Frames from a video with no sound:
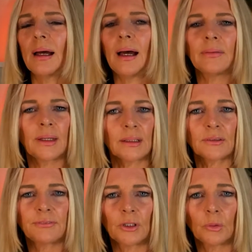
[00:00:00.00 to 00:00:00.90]
At the end
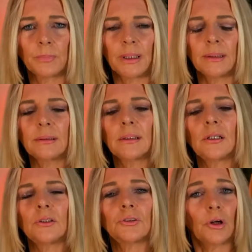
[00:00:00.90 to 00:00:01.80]
of filming,
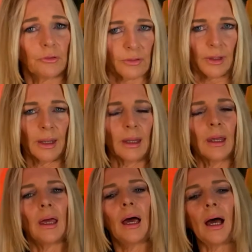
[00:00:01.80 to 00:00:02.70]
Dorothy
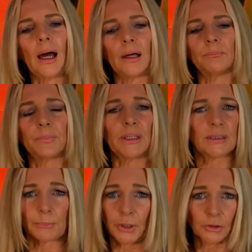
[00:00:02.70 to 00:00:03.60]
and
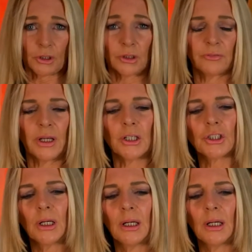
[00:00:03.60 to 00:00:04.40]
Peter Bogdanovich,